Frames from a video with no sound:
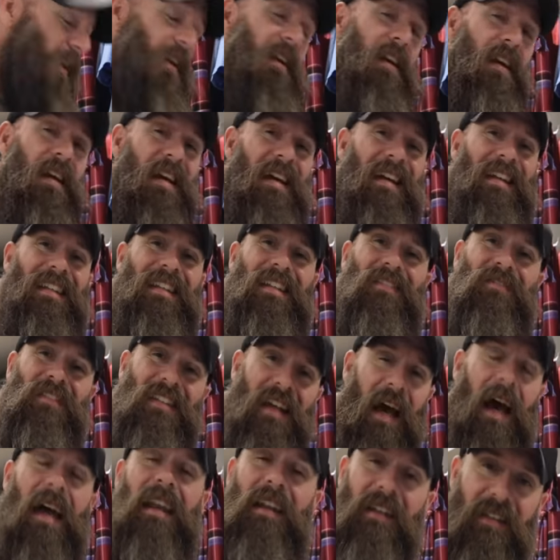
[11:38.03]
but you've
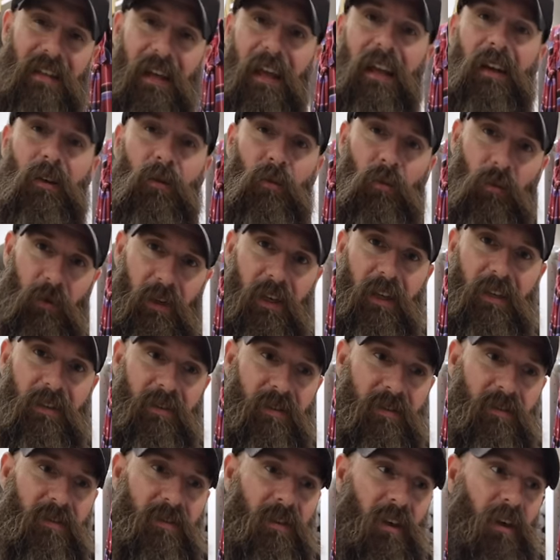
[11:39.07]
got to take
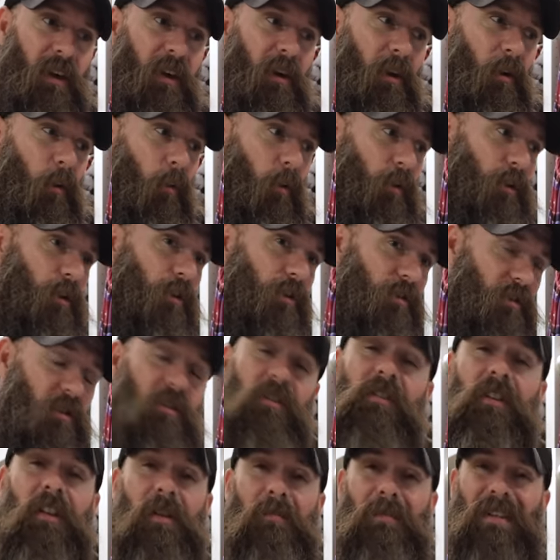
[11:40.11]
risks or you're
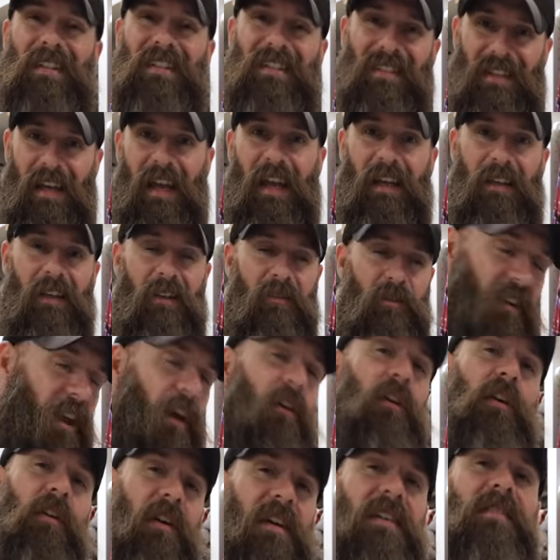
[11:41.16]
just going to be stagnant.
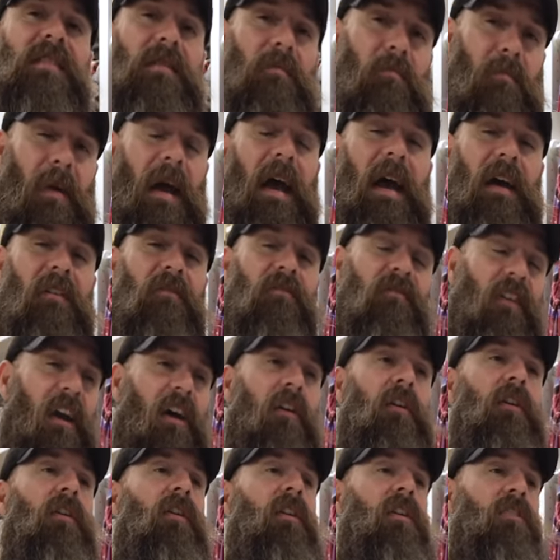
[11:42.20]
Failure isn't bad.
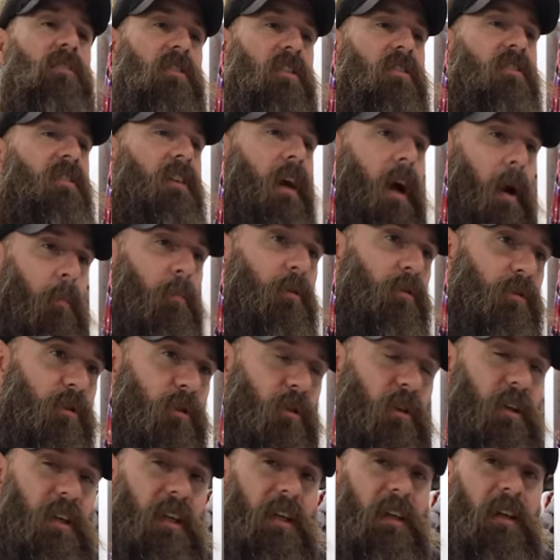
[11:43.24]
Failure is just an
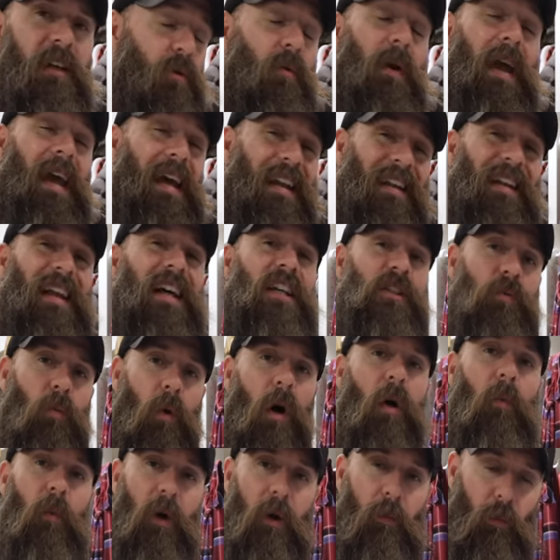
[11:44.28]
opportunity to analyze
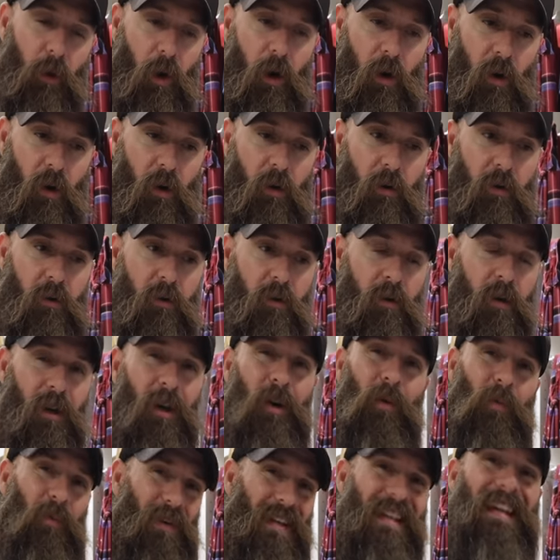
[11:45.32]
what went wrong,
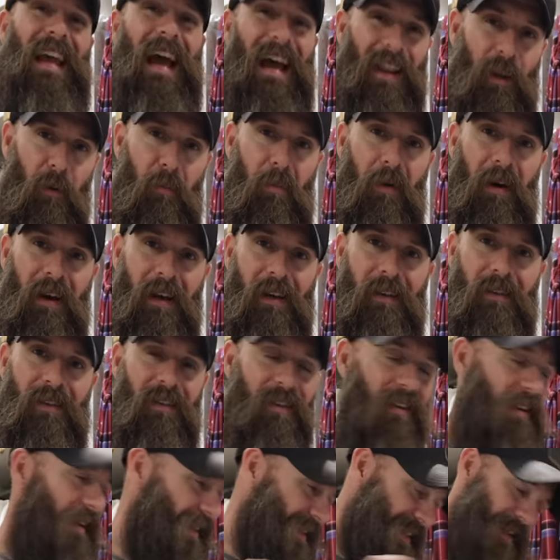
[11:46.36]
recalibrate,
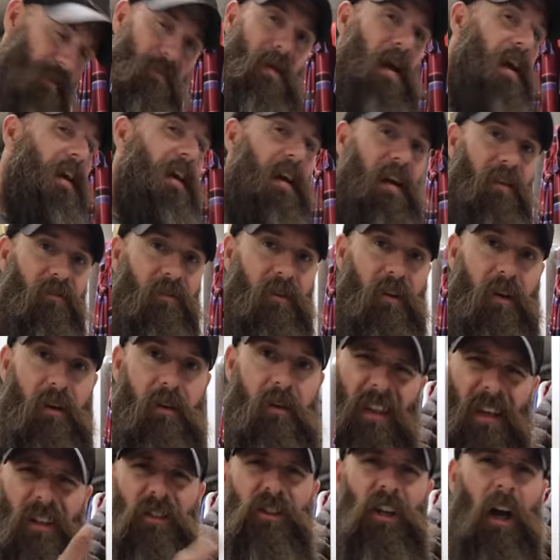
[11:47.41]
and get back after it.
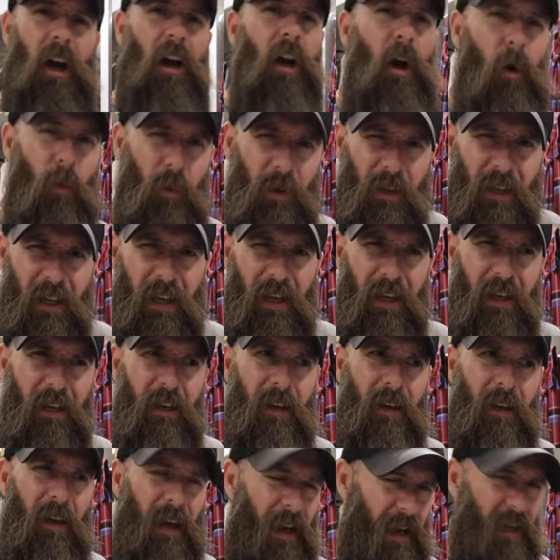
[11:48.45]
I think Jocko Willink,
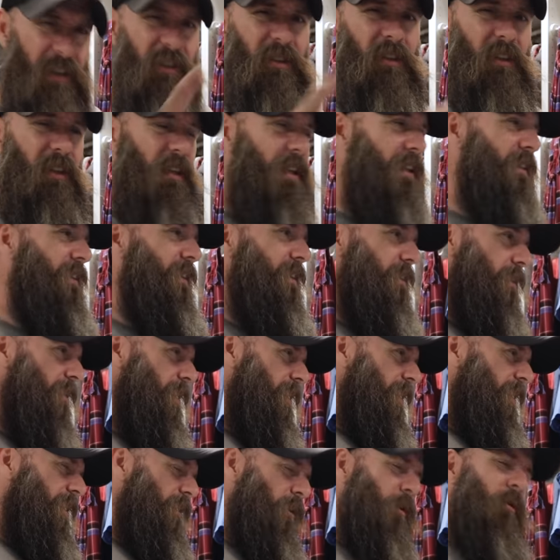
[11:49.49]
actually, he did a
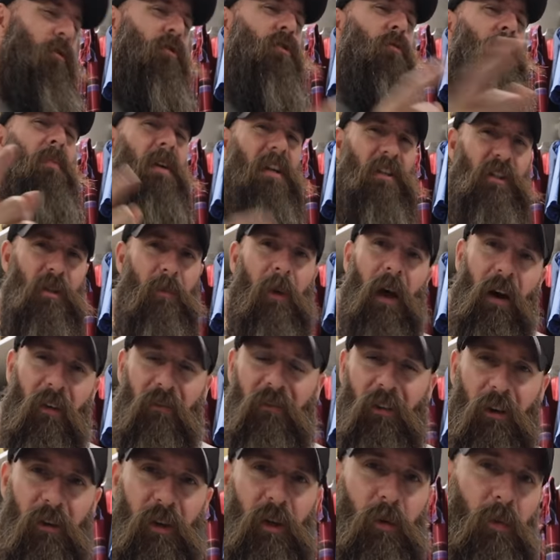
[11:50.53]
little speech about
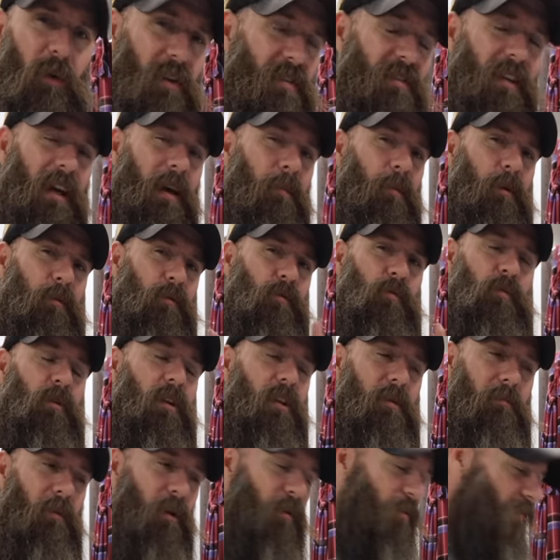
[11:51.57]
failure one time that was
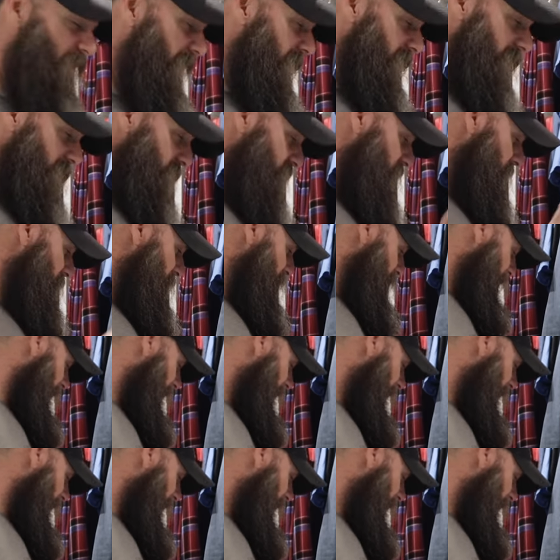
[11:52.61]
really motivating. You should